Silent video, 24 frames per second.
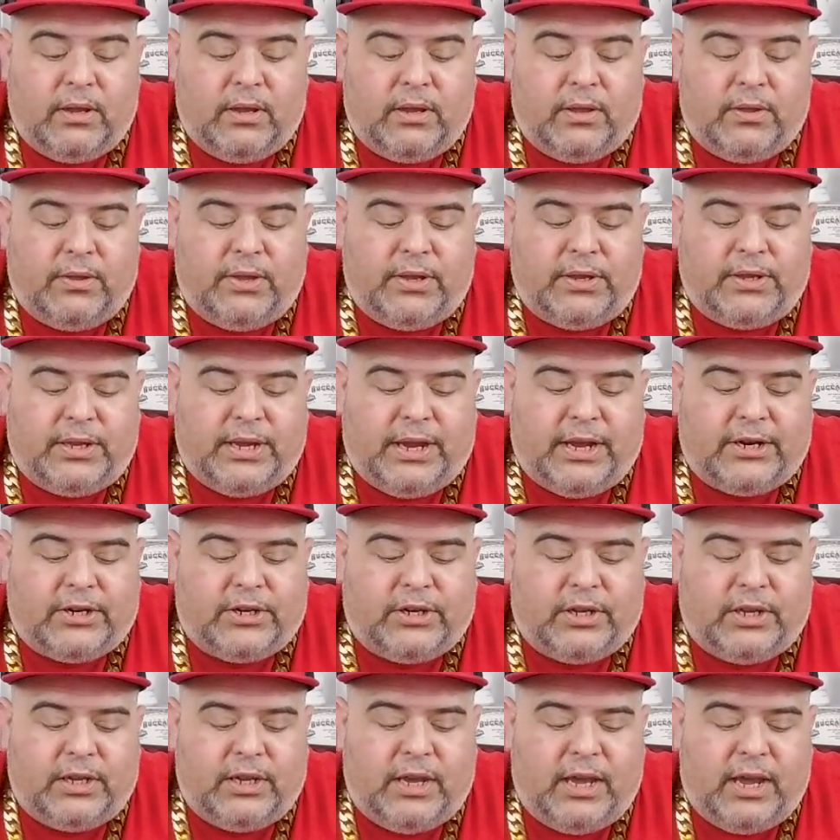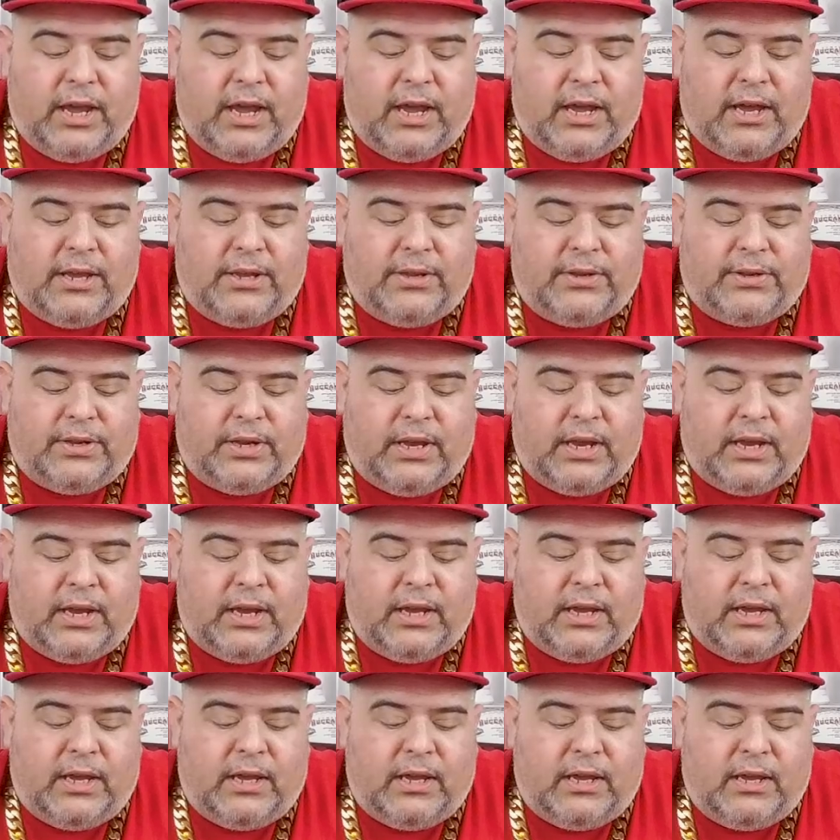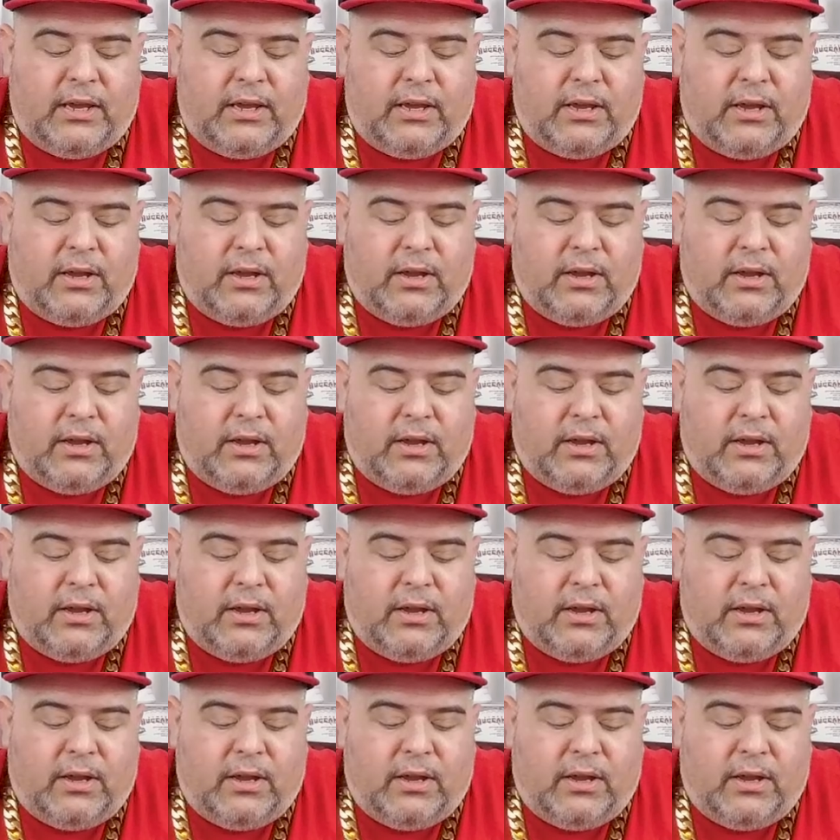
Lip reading: This actually has a